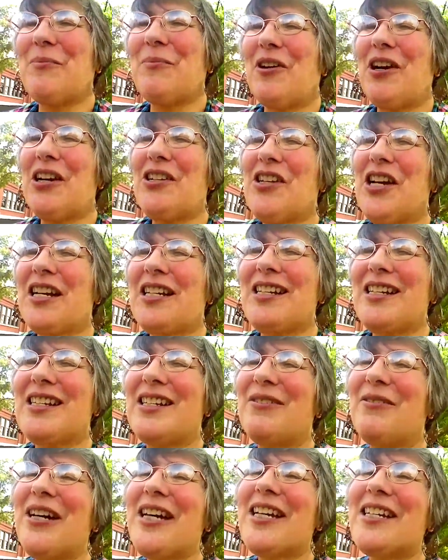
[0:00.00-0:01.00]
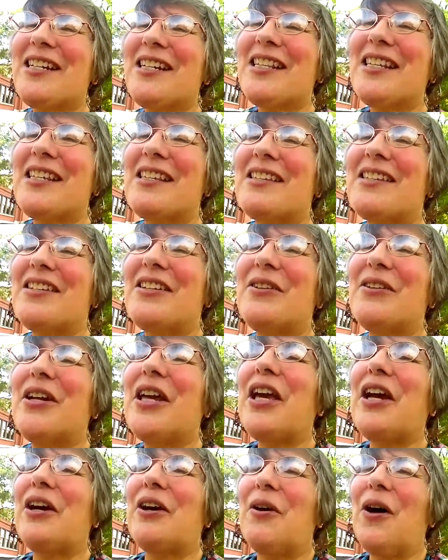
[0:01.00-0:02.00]
project is going into the
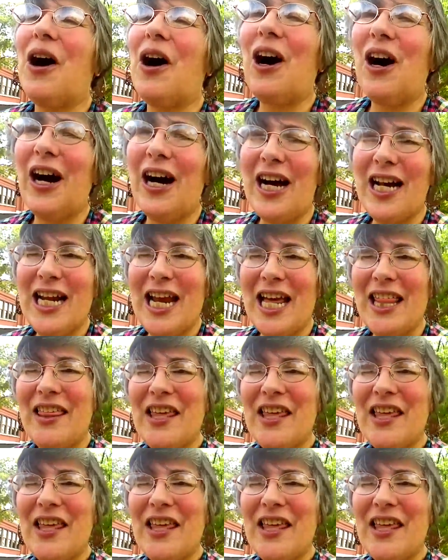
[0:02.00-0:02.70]
studio on